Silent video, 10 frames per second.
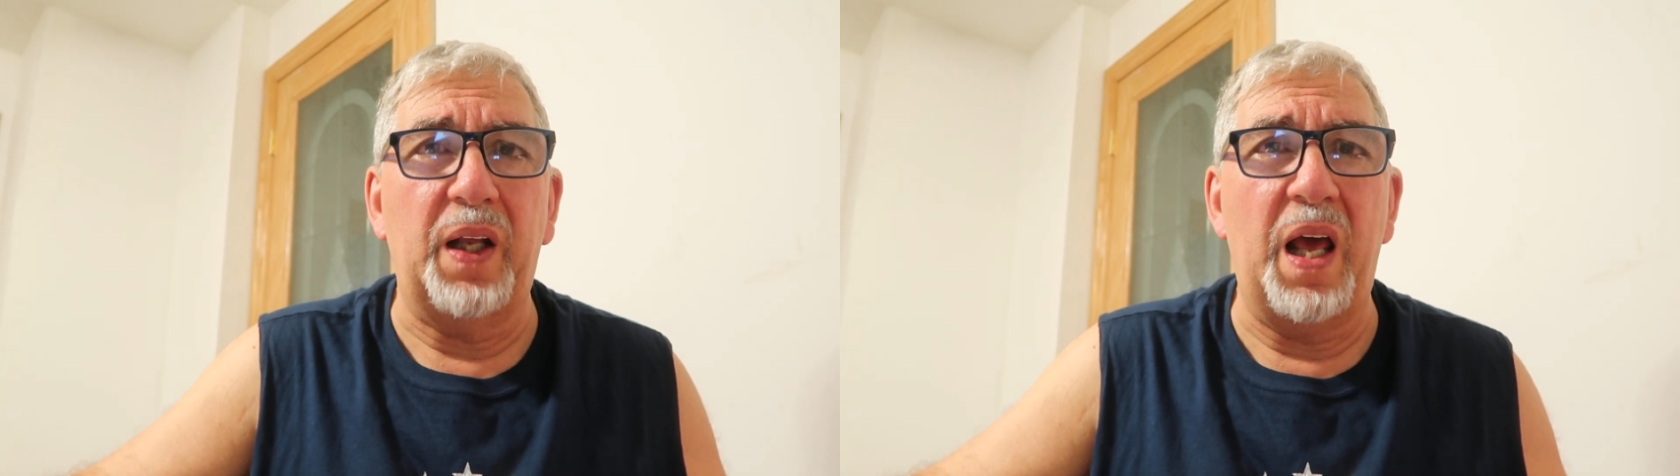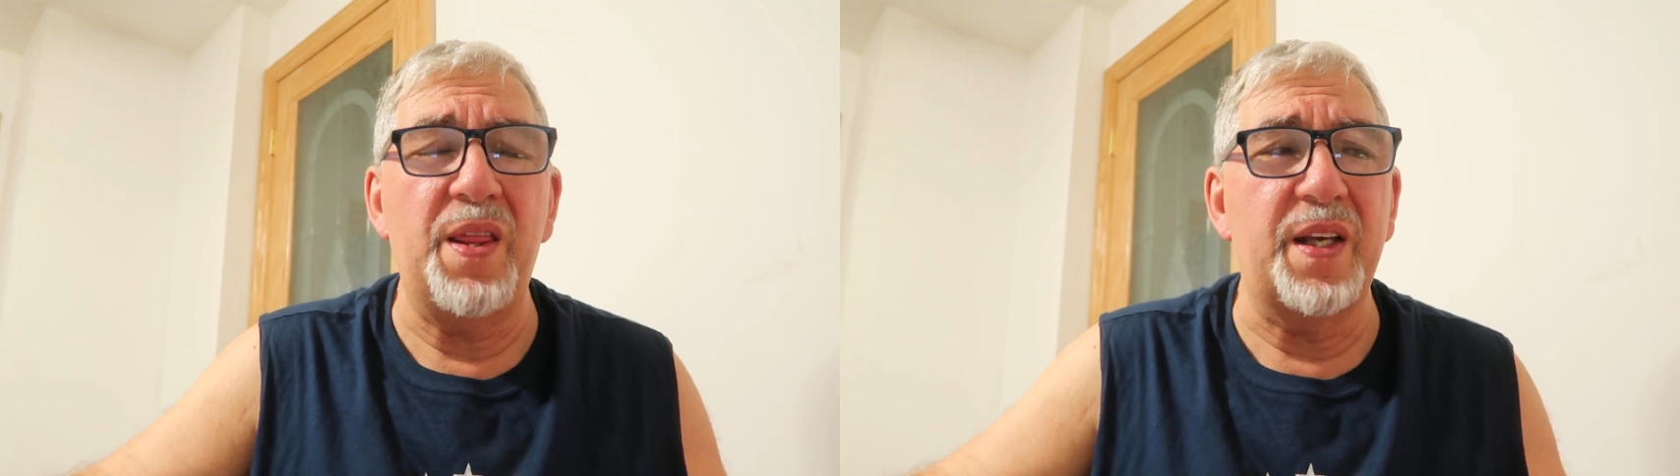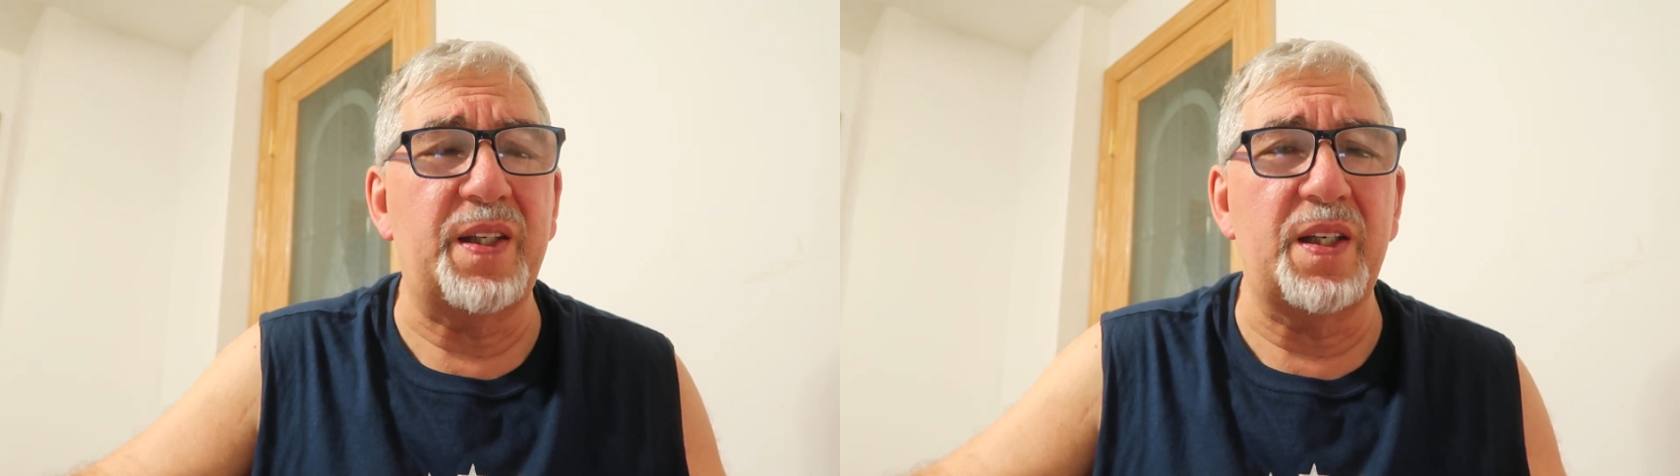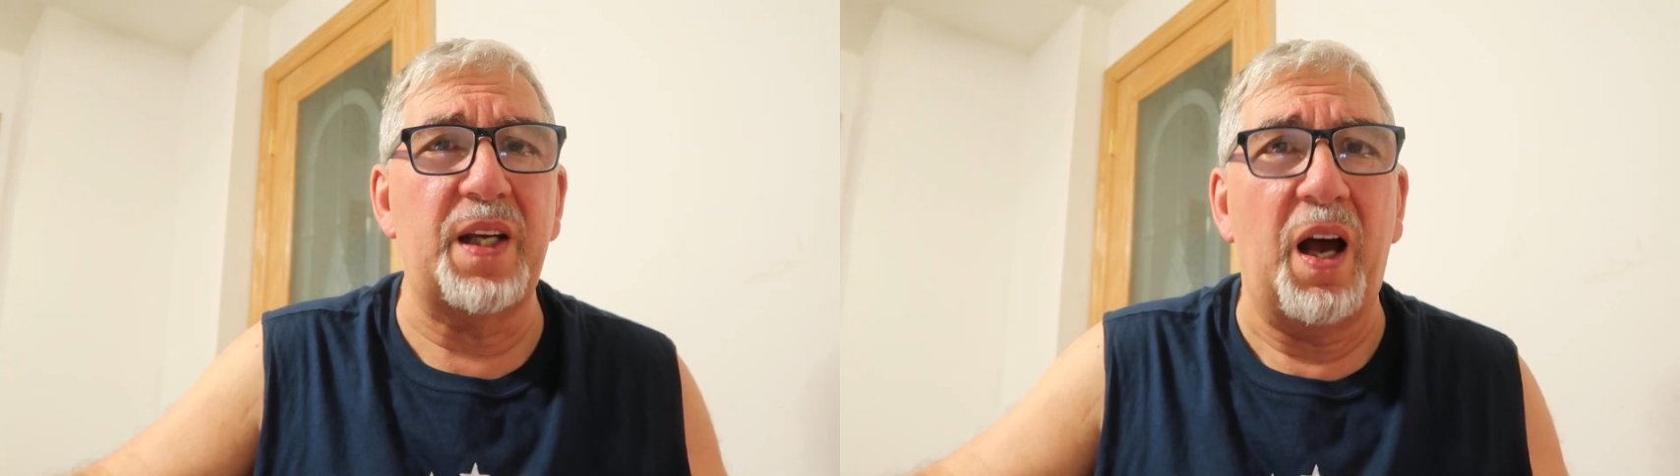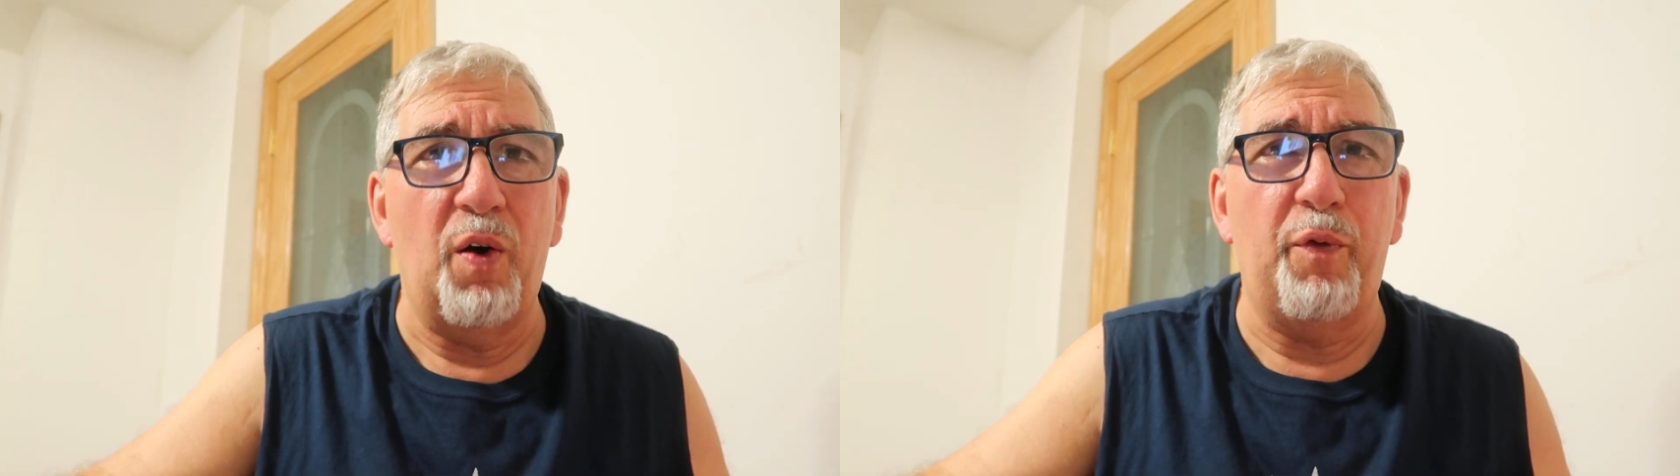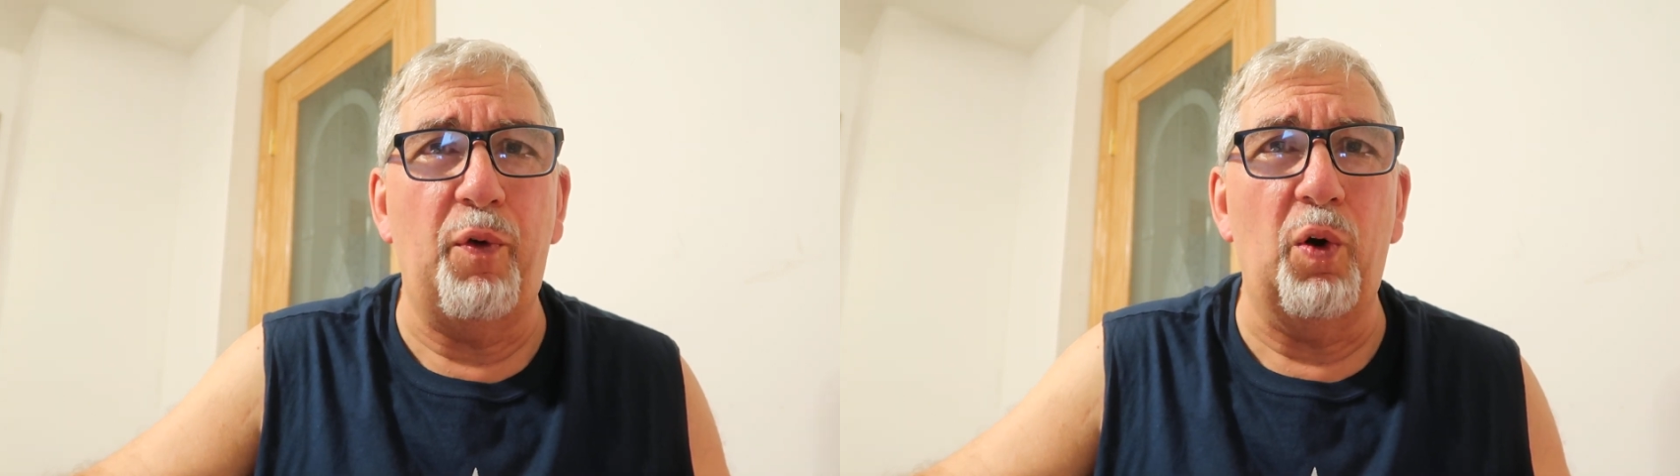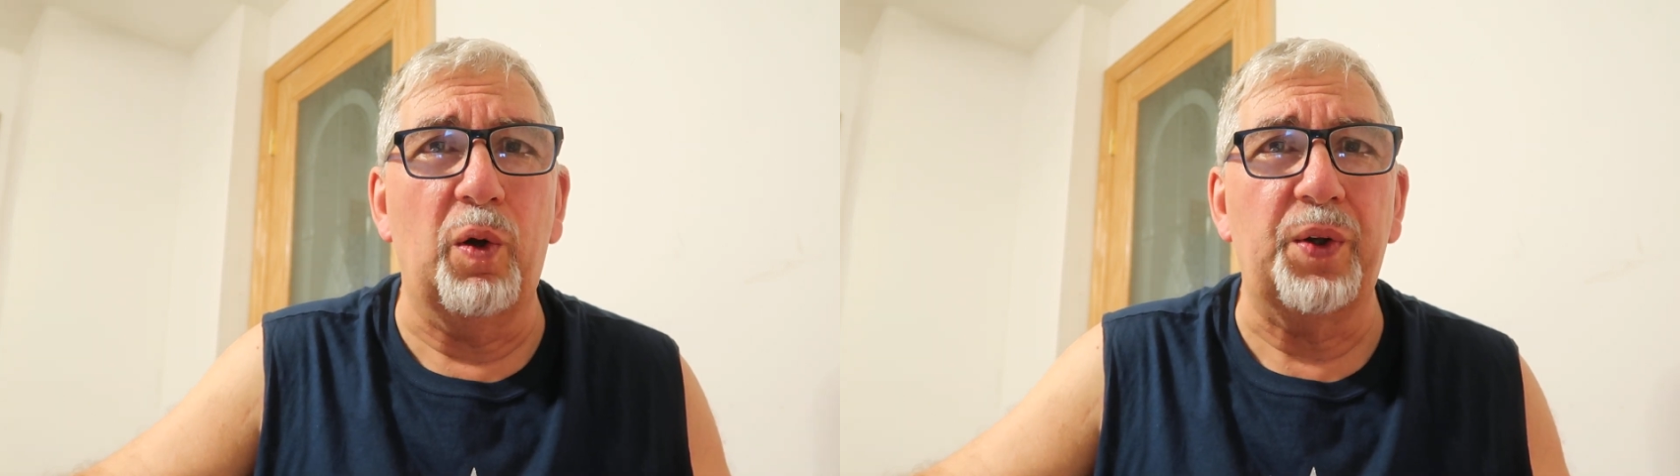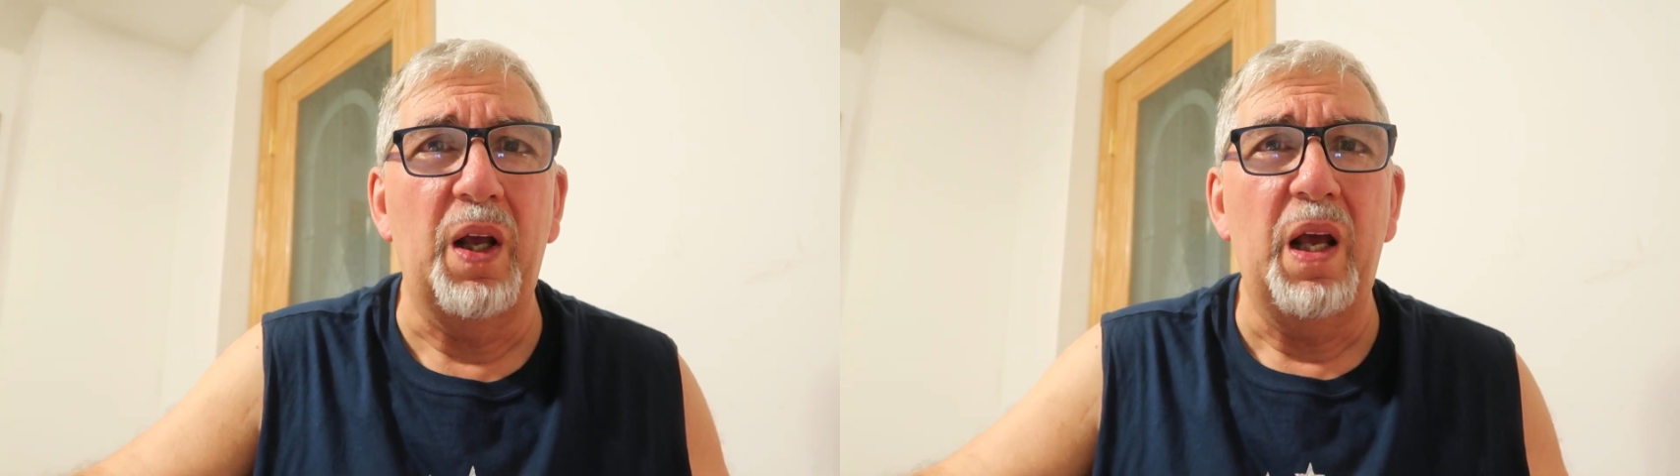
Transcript: and this is our fault,